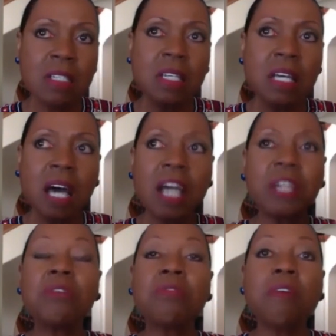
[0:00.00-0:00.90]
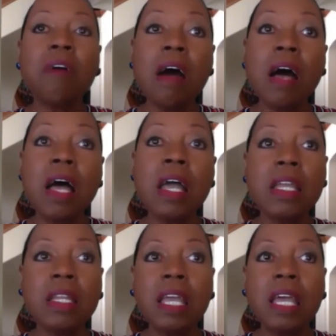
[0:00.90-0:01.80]
I
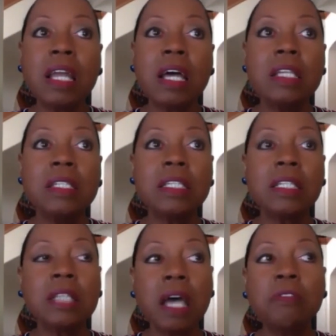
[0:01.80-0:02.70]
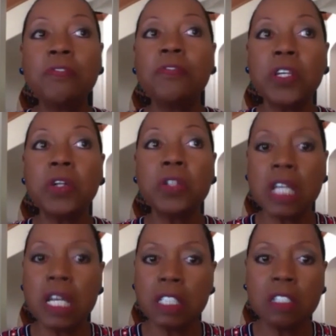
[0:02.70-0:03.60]
cried, and I did not fill
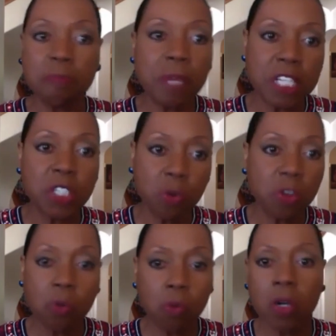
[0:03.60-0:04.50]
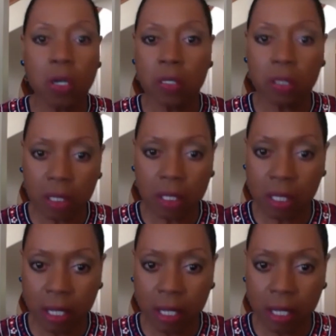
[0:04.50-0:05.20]
that space with words.